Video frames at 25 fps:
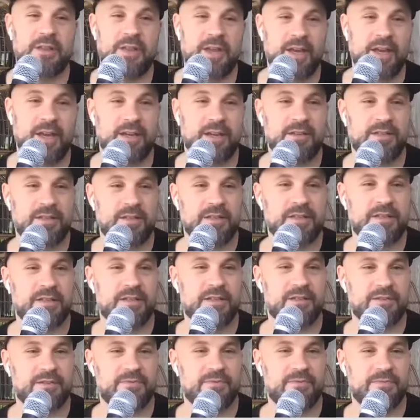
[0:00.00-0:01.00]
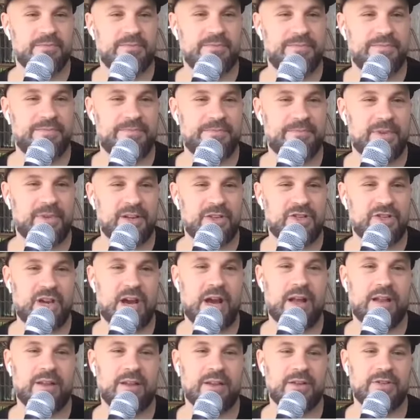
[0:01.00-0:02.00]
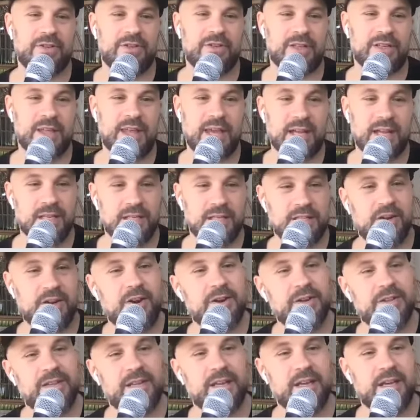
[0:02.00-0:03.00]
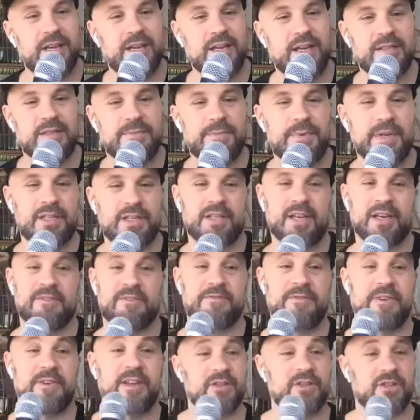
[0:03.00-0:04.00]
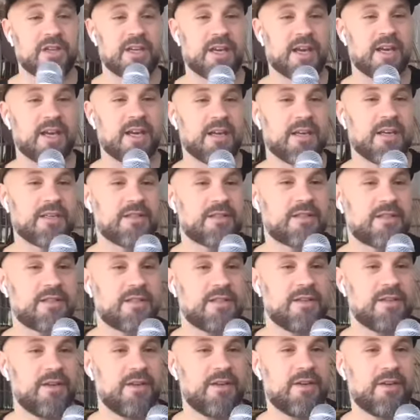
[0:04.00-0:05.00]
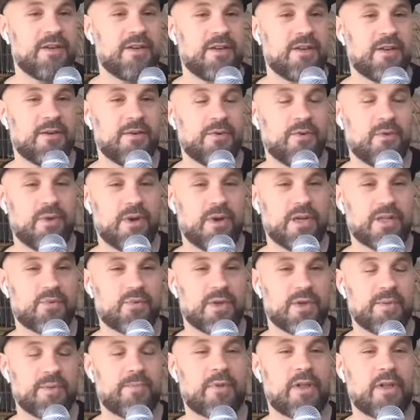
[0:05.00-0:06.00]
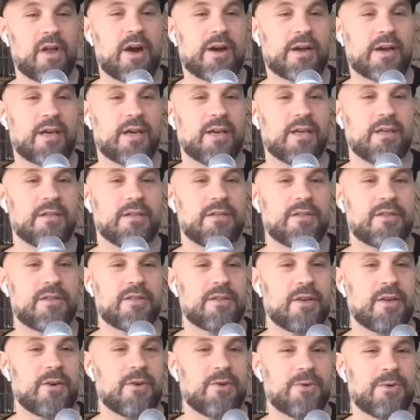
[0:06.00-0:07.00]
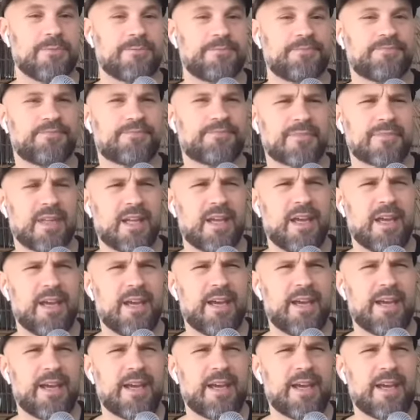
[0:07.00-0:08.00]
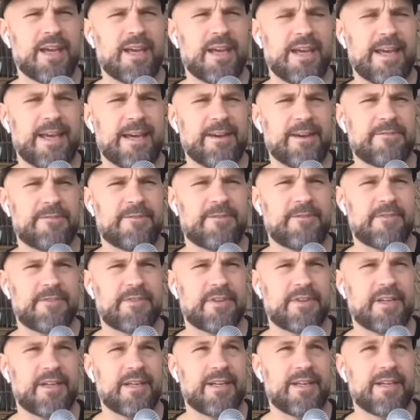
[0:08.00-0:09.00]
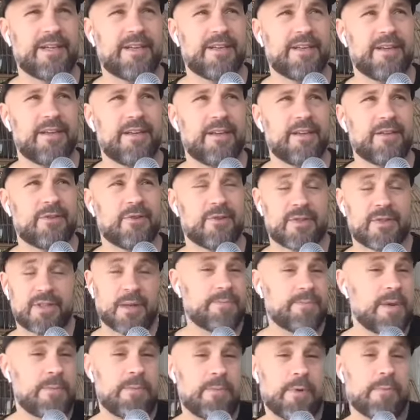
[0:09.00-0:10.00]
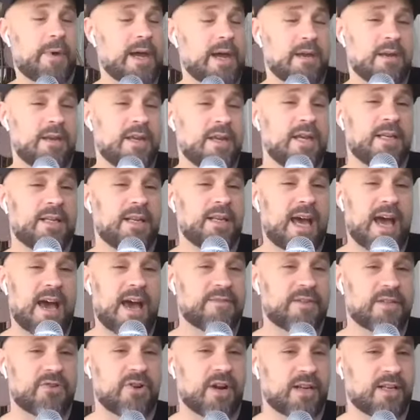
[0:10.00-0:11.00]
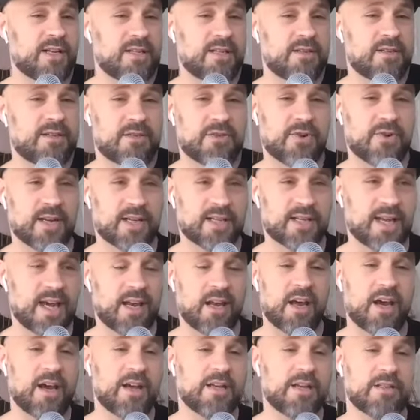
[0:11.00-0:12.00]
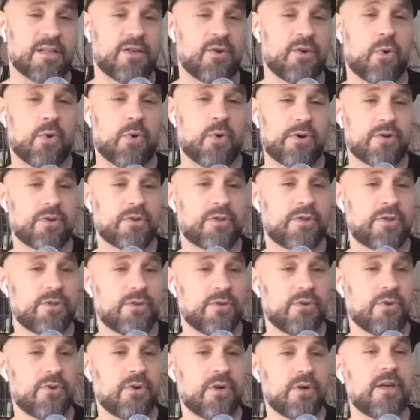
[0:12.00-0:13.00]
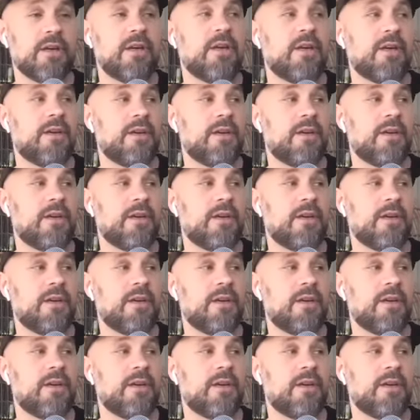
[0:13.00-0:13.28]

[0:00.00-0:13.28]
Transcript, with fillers: things is a challenge it's like they can start things but it's like finishing it is is where the block is so if so some people might need to have strict strict deadlines in order to